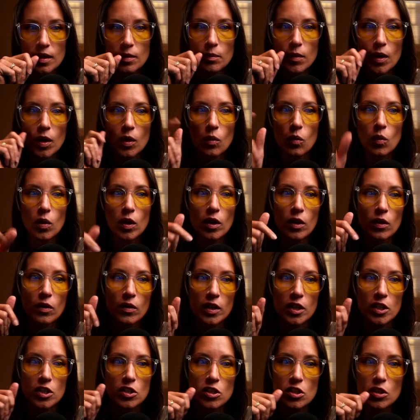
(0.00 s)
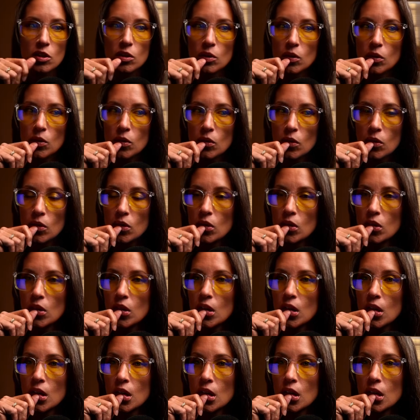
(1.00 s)
we're going to
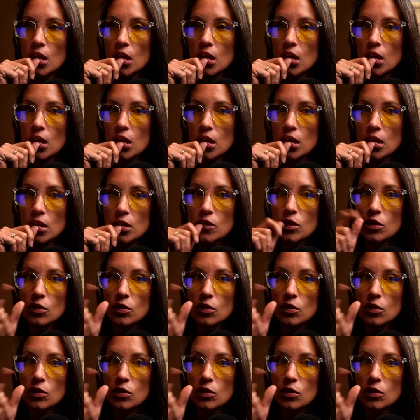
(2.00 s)
do